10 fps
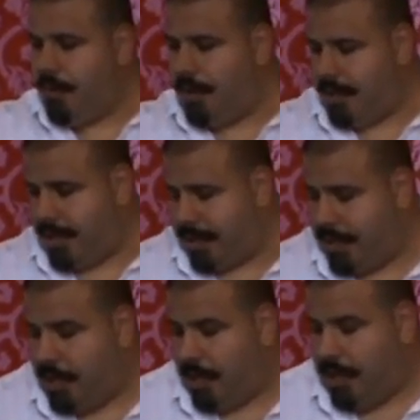Okay,
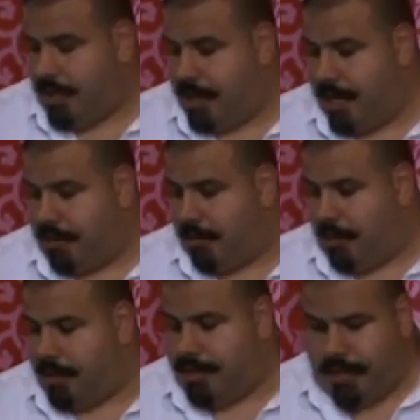now
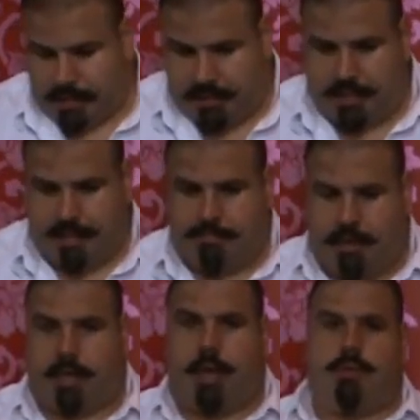the next thing that
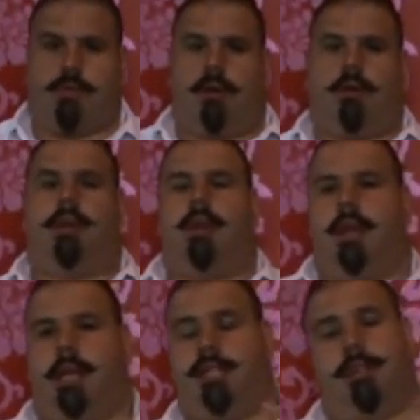might go wrong
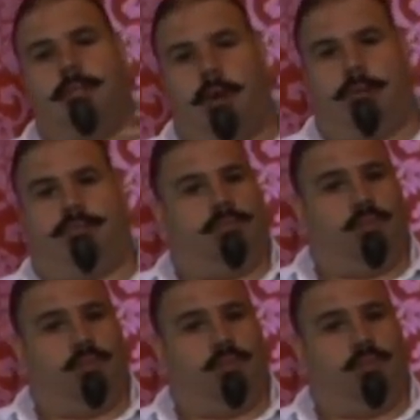is you might